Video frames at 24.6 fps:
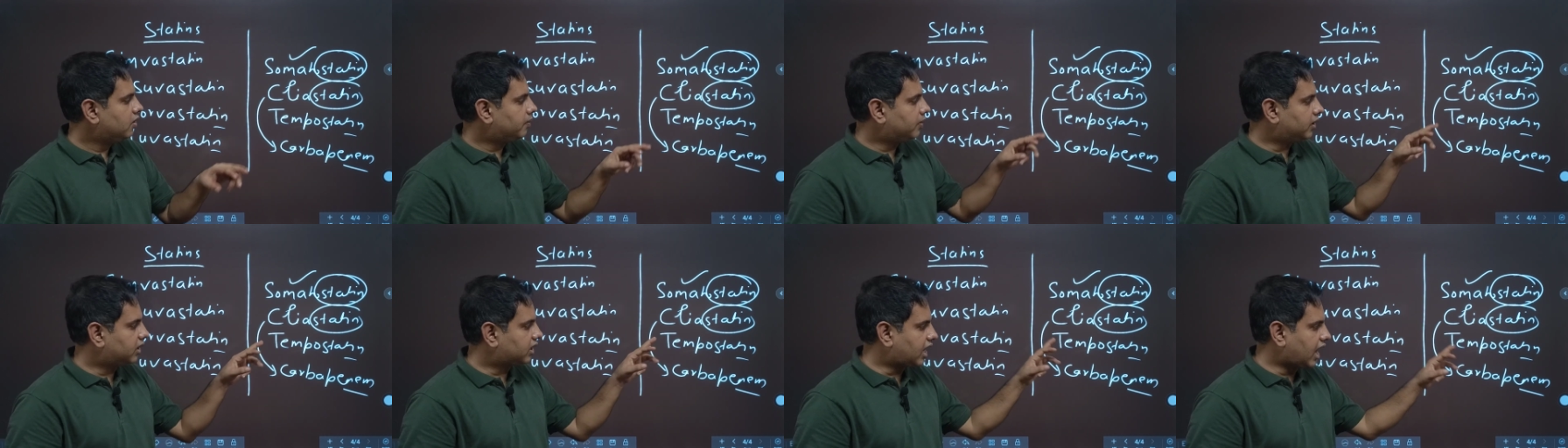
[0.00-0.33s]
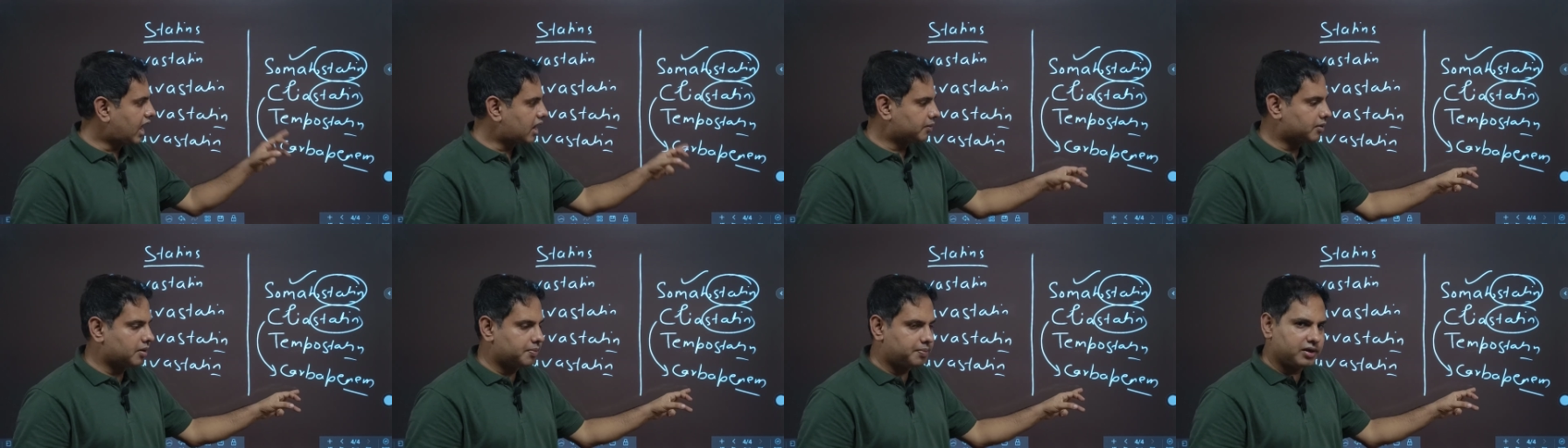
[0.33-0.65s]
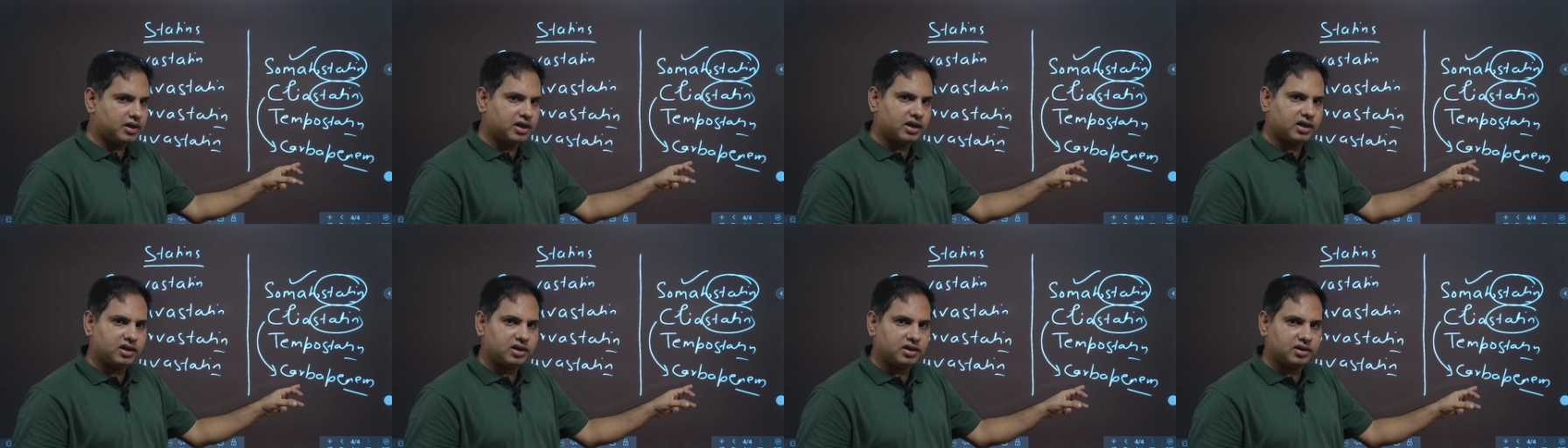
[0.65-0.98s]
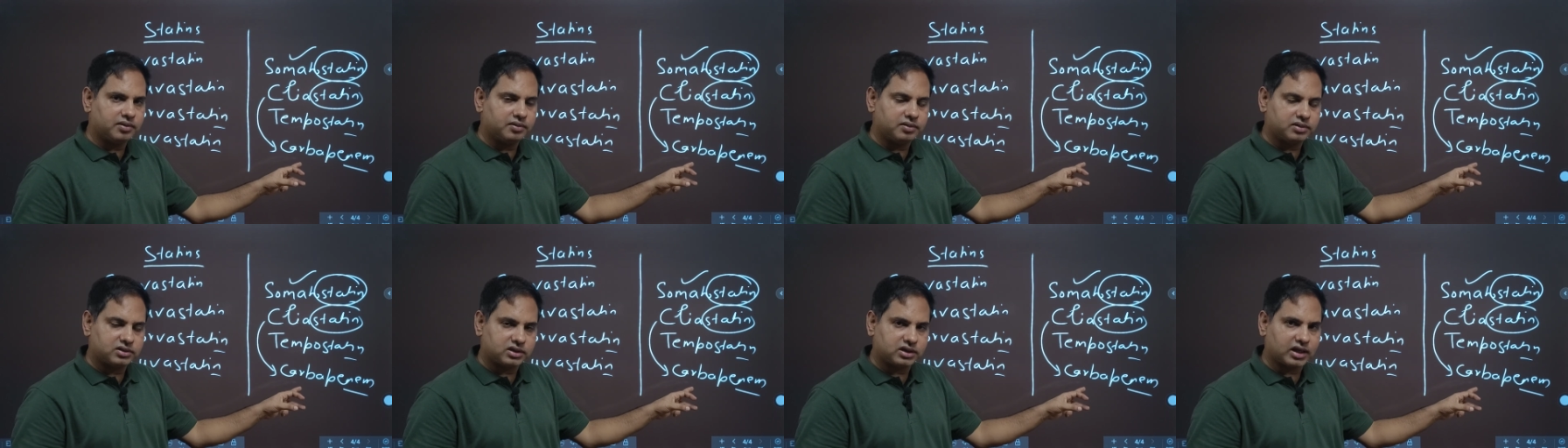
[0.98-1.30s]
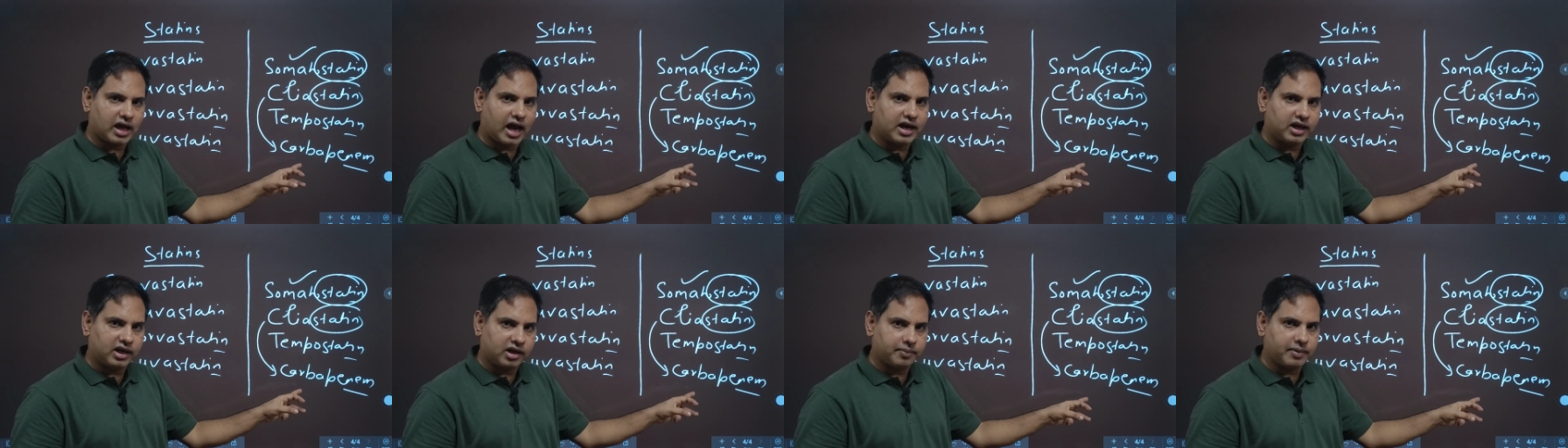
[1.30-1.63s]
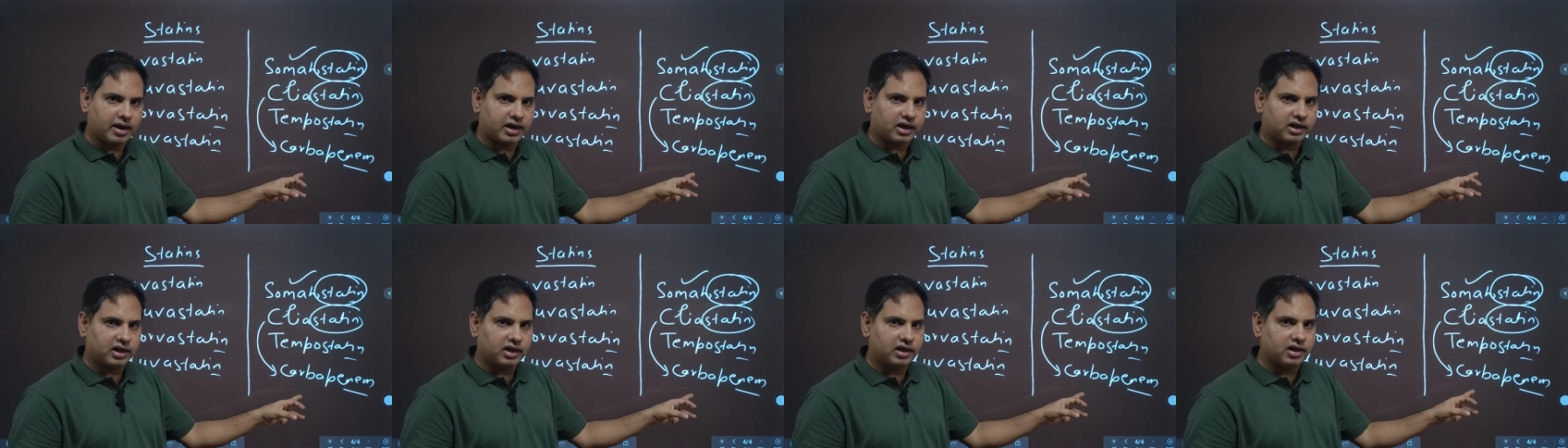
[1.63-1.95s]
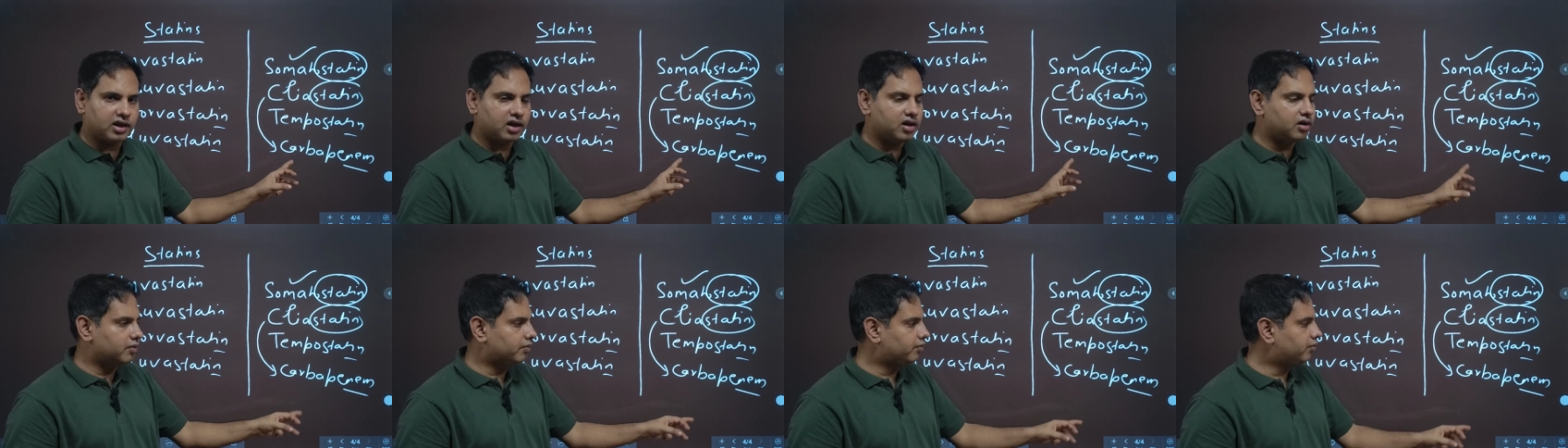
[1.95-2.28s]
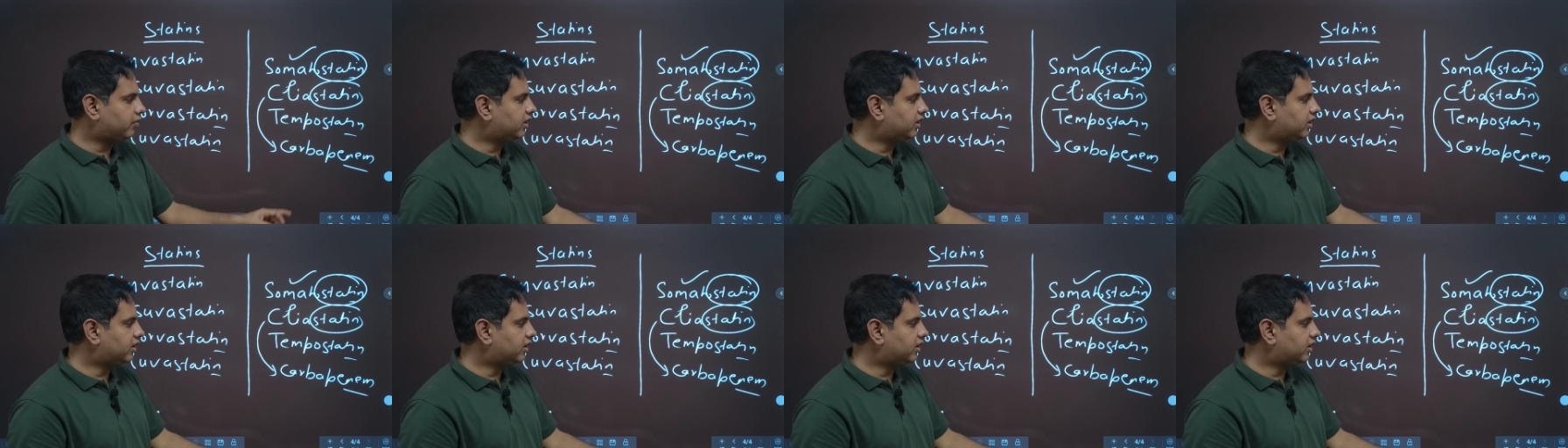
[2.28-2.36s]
but carbapenem is antibacterial,